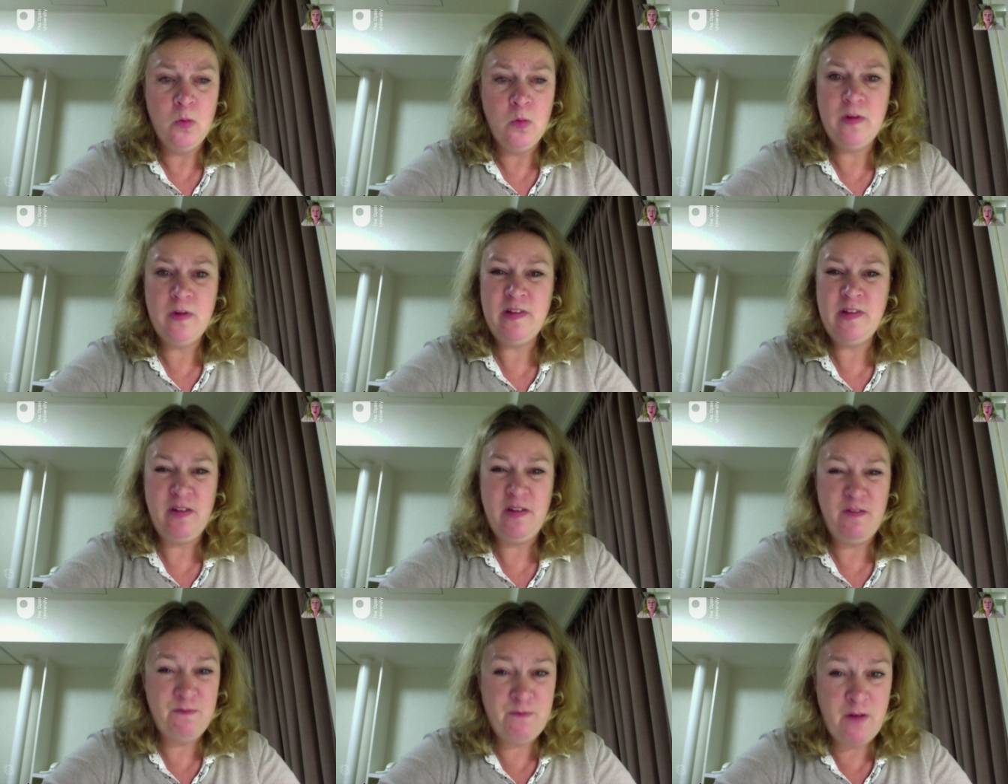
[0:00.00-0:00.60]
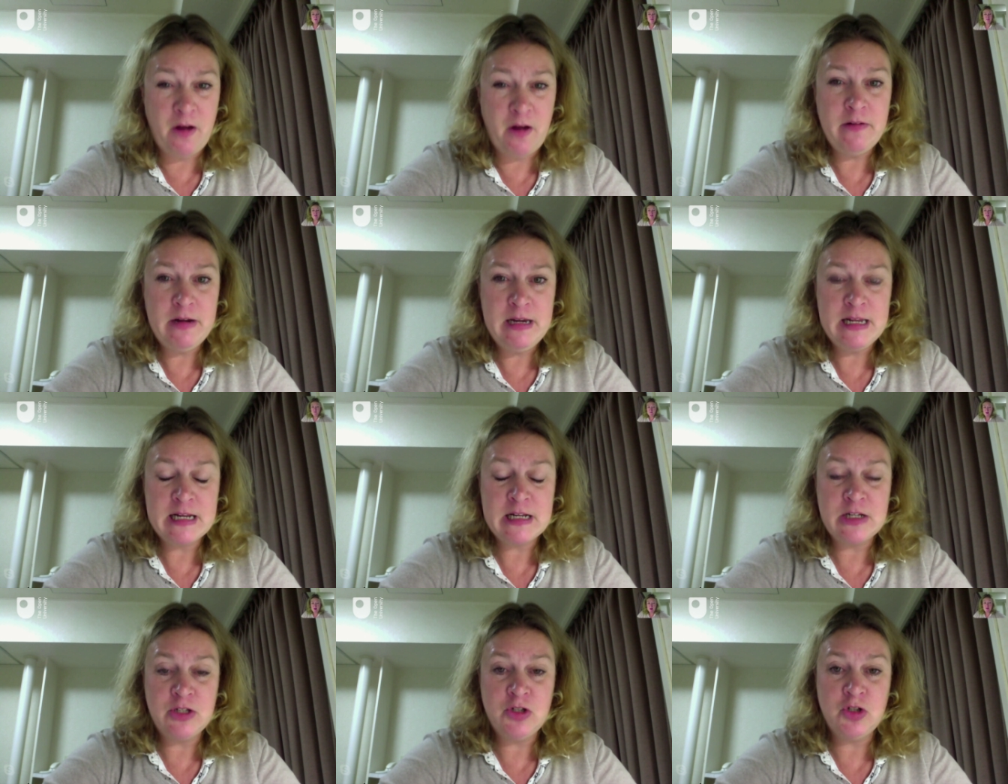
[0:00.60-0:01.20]
we see very
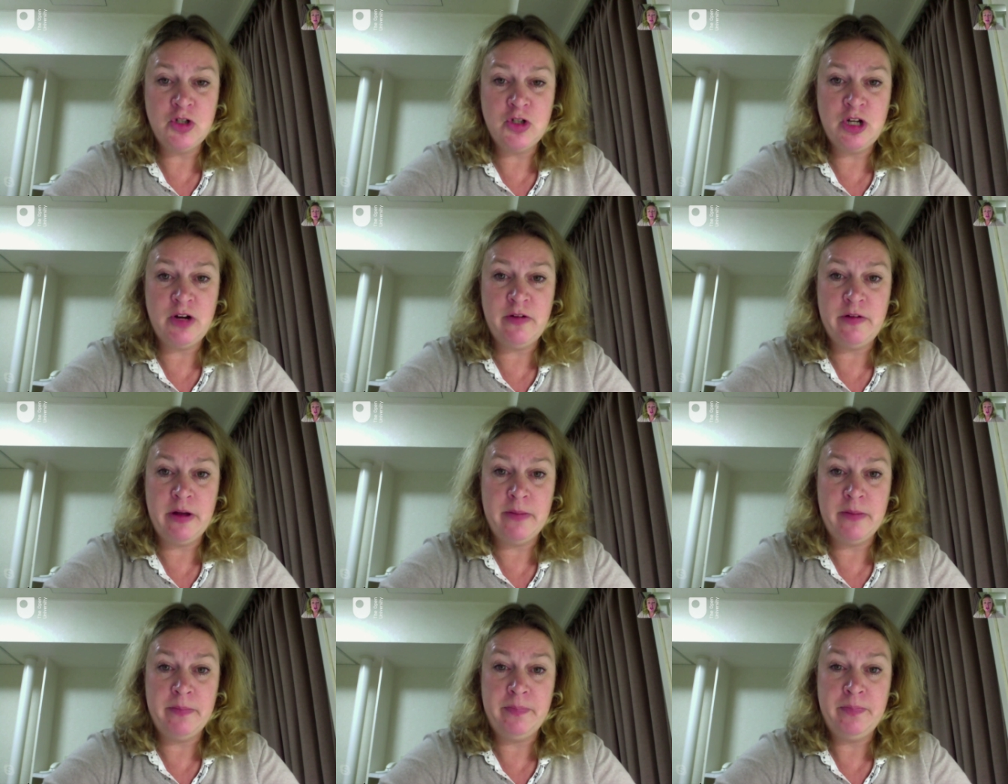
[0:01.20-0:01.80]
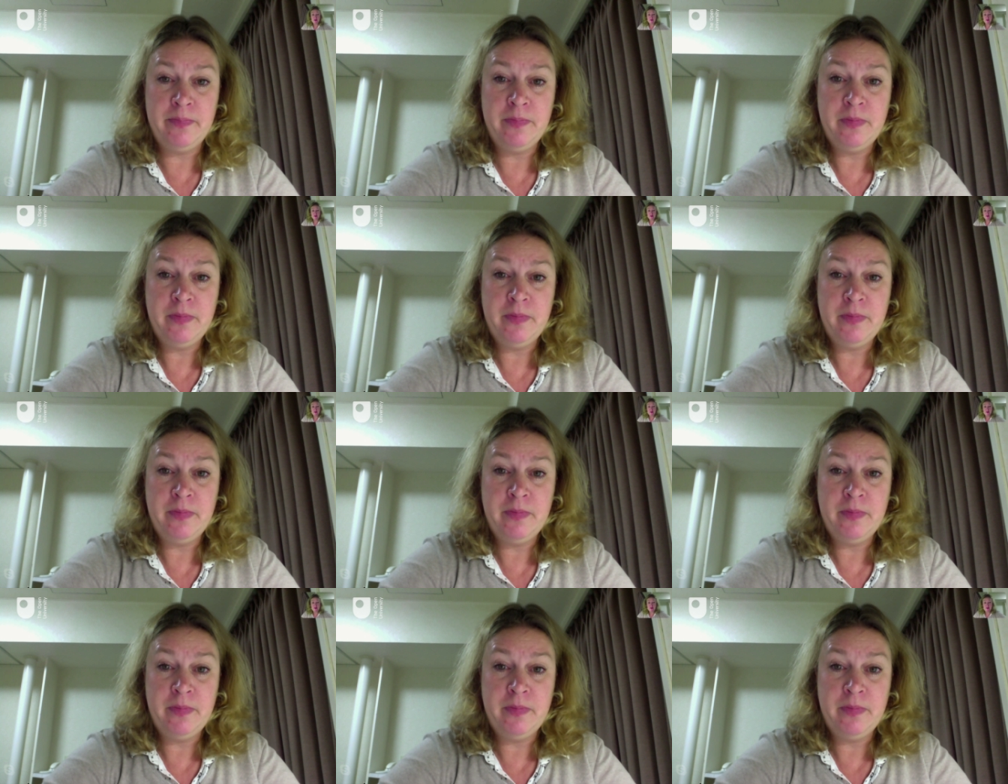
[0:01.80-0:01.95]
little deuterium.